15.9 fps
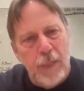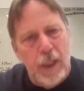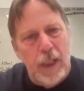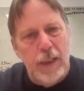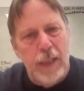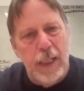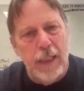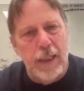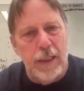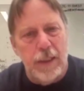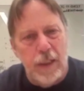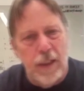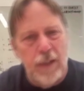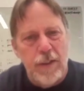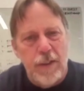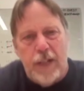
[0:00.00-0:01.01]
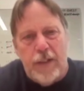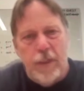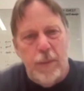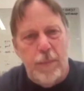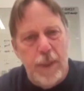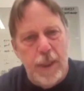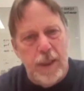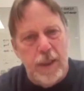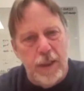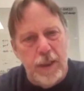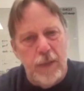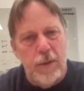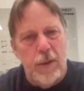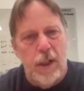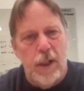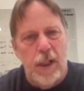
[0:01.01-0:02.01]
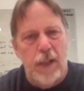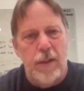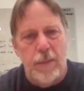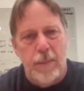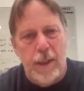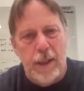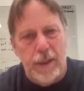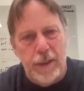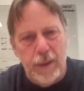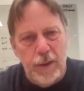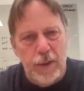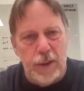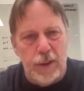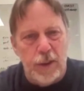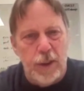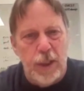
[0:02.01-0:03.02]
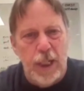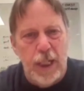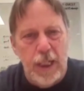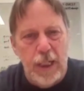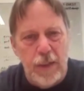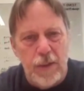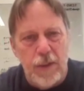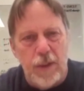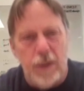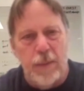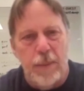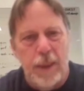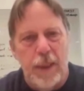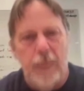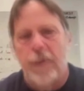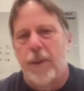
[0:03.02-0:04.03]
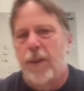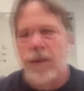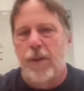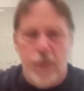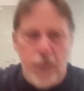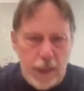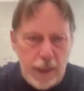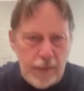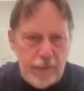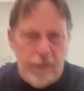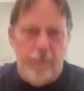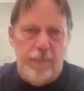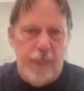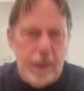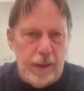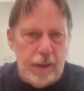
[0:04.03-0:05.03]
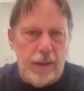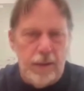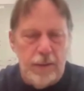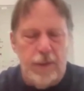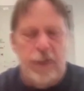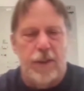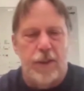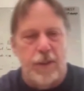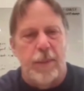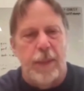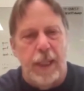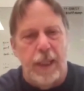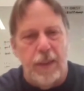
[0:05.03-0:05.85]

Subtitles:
And then it turns out the bigger you are, the better you can train. So the big computers got even bigger, which is amazing.